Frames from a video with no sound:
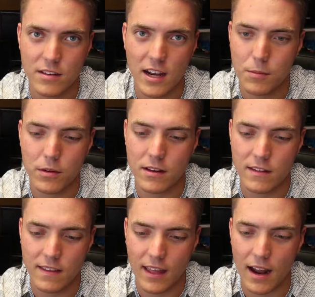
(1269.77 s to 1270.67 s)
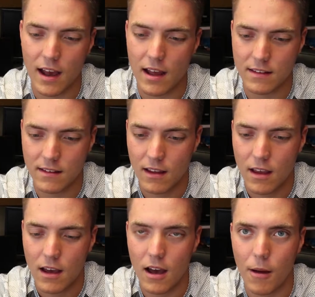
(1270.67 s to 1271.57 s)
setup really doesn't get that hot.
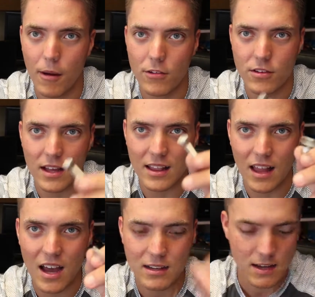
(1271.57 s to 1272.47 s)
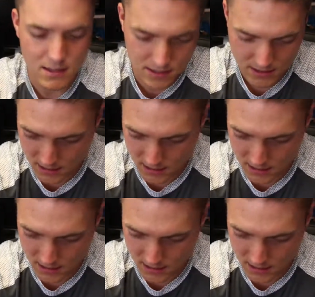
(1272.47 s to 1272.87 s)
I also got lock nuts.